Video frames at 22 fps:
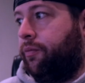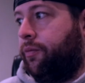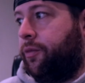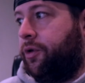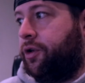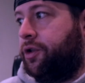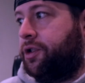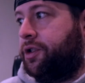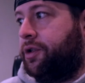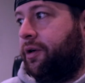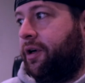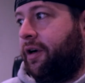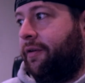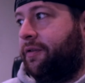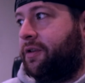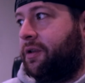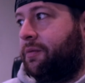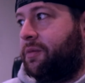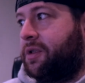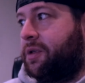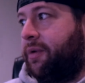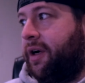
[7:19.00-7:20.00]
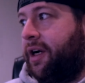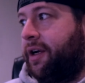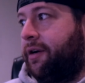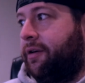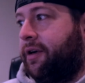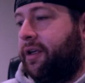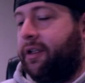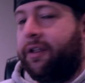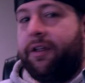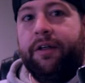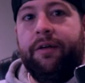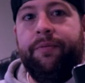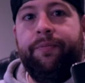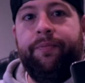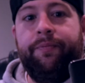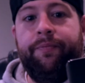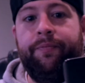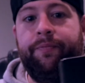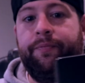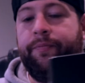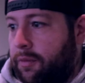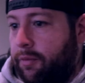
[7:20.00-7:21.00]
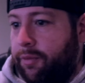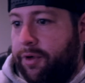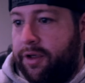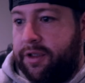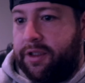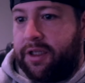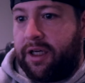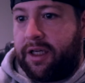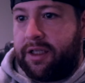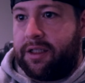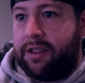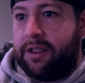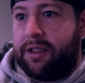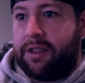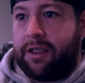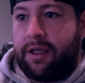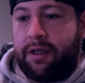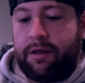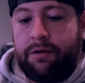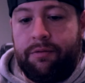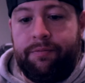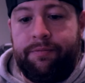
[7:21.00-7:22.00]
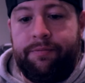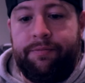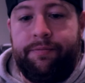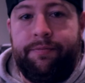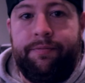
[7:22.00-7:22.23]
you still have some spidering there. I'm gonna toss this out.